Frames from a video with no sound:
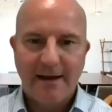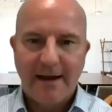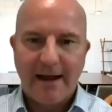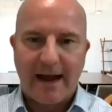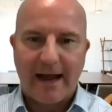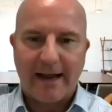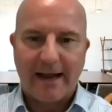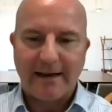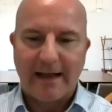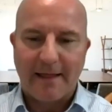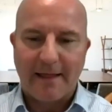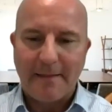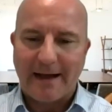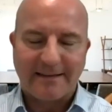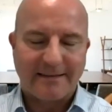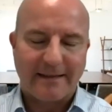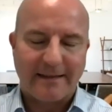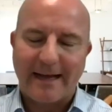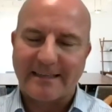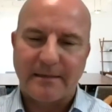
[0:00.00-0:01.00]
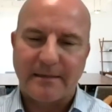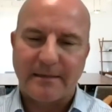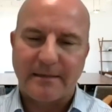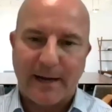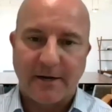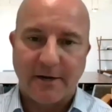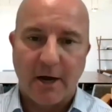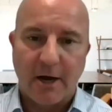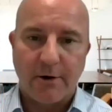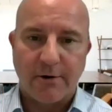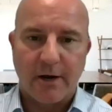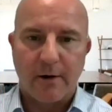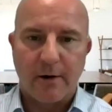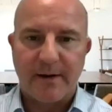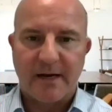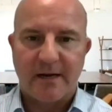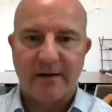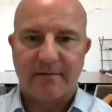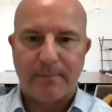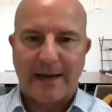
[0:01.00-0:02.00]
And that's a big no-no,
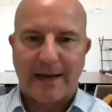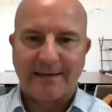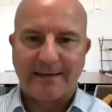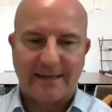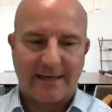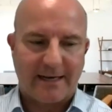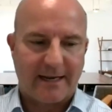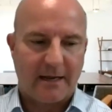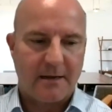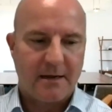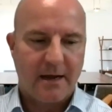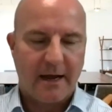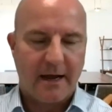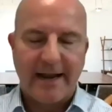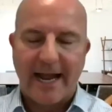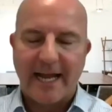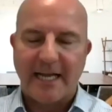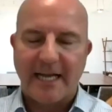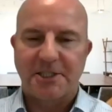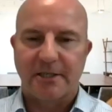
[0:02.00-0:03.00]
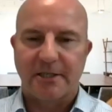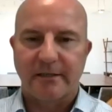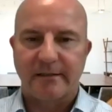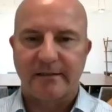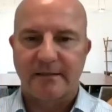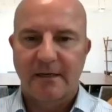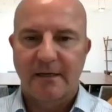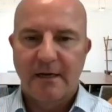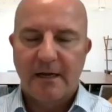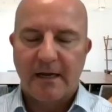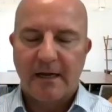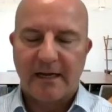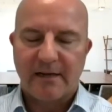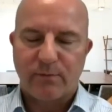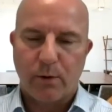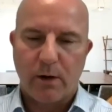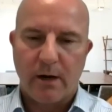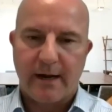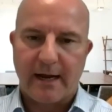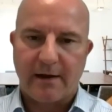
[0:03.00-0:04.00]
because basically an agent is
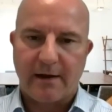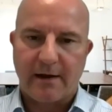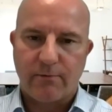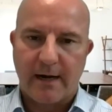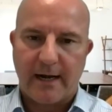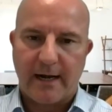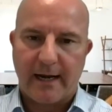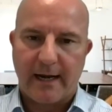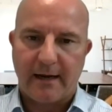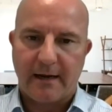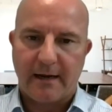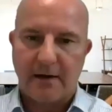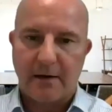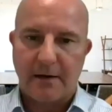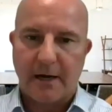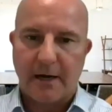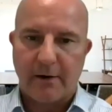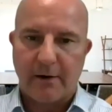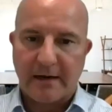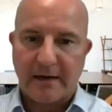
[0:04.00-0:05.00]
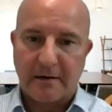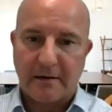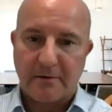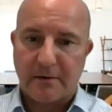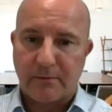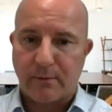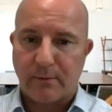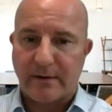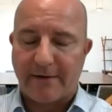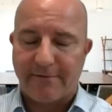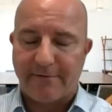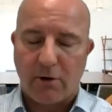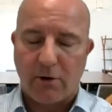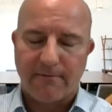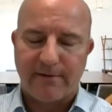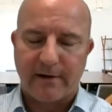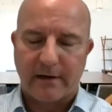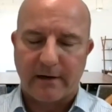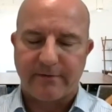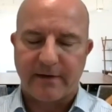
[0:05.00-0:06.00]
working really, you know, would have a
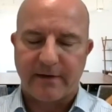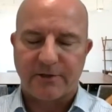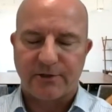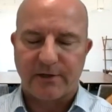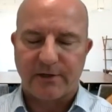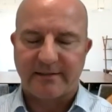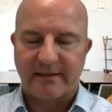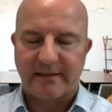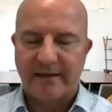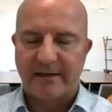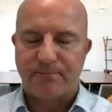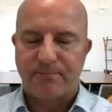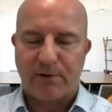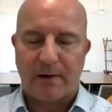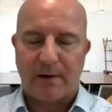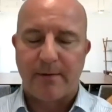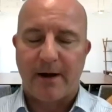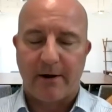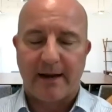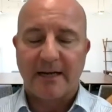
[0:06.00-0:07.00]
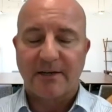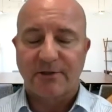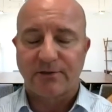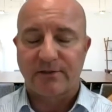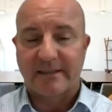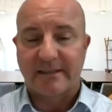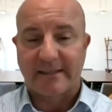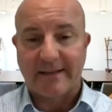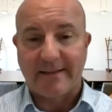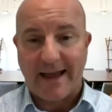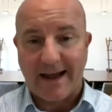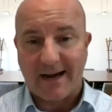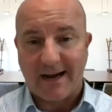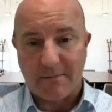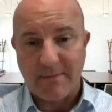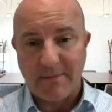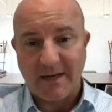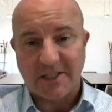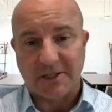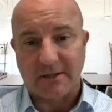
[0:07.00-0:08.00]
conflict of interest and is primarily interested in their
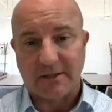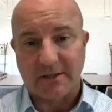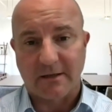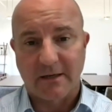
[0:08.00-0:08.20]
commission.